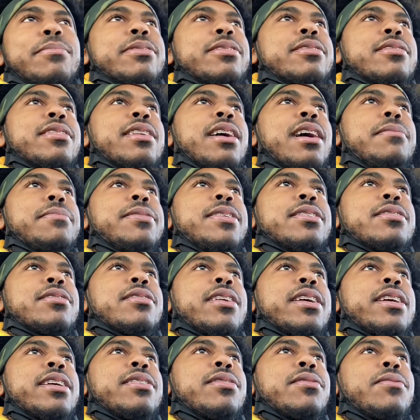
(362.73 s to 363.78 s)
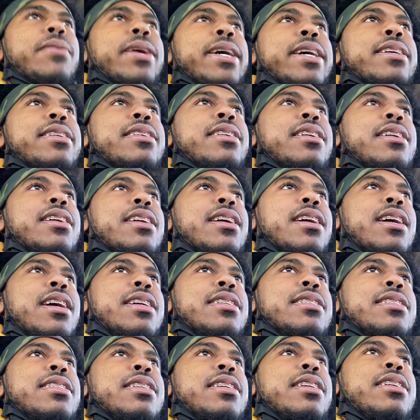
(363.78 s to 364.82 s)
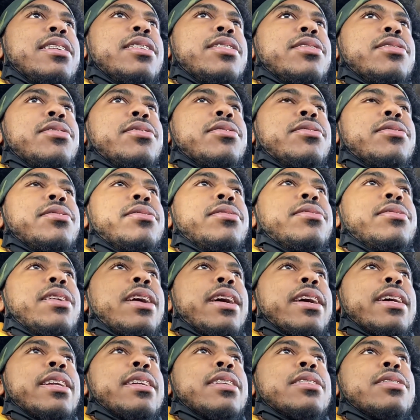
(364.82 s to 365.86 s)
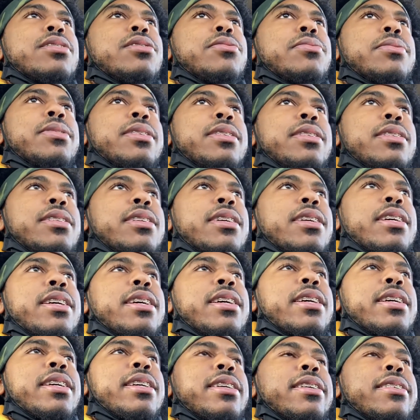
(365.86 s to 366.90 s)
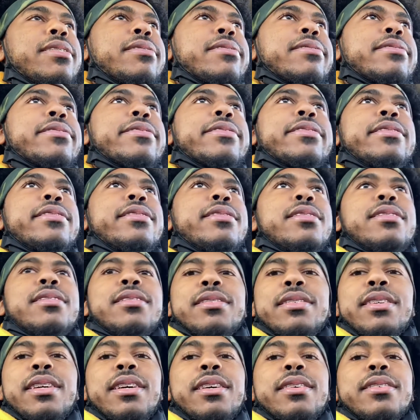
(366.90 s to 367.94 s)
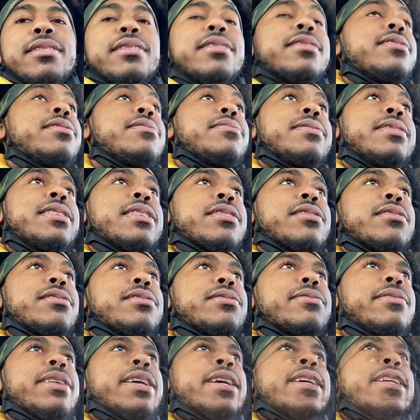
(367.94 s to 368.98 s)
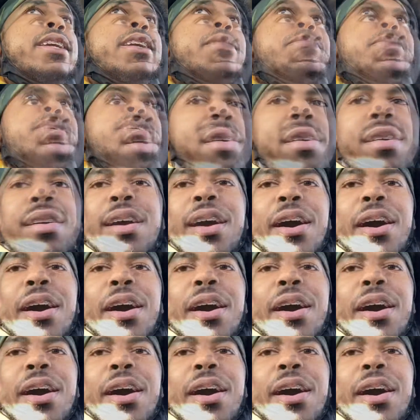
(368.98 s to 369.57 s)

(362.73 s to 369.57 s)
So now I'm just going to wait until I get a new one and yeah, just gonna do it like that, man.